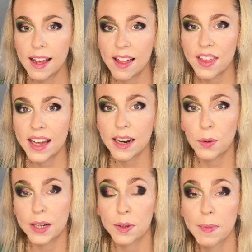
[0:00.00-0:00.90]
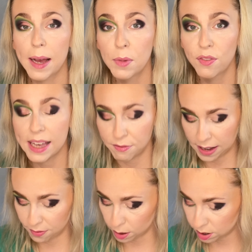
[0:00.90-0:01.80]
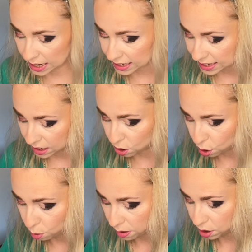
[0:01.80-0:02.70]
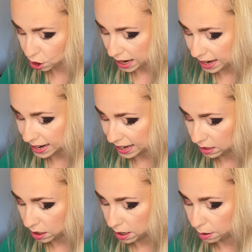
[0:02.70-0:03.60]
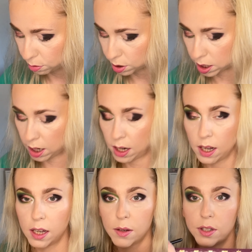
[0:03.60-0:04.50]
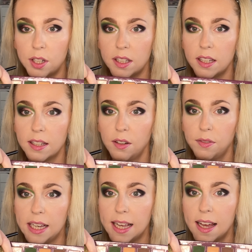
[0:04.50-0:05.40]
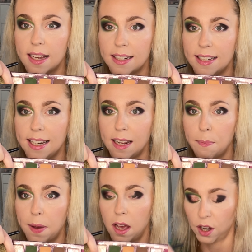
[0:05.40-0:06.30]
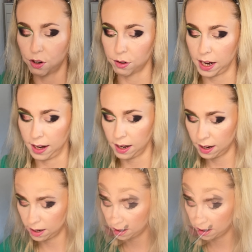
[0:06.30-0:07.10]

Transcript: Then I went in with my Morphe M506 into the shade Antidote, which is this lovely deep green.